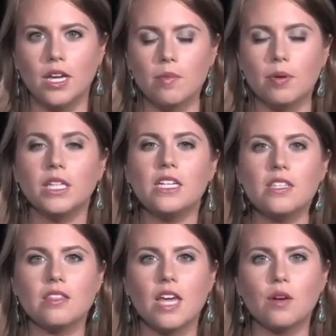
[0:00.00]
Police
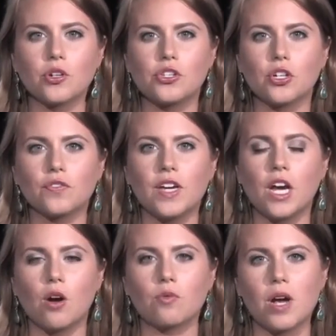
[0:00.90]
say they were serving
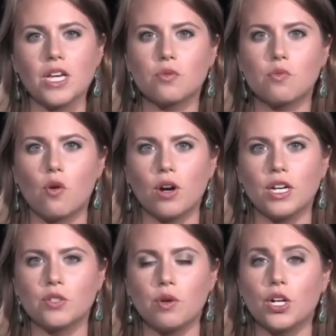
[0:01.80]
arrest
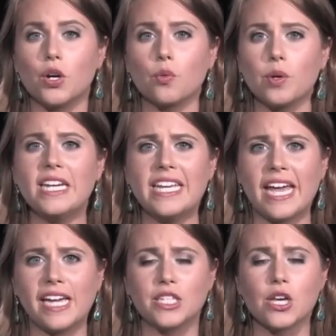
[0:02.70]
warrants when Korryn
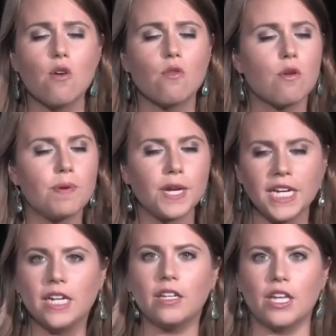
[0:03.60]
Gaines
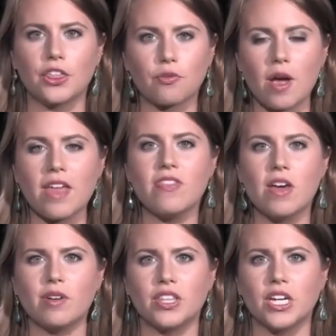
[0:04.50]
repeatedly threatened
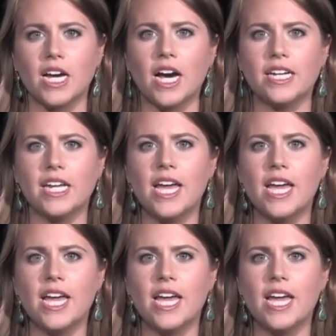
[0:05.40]
them with a gun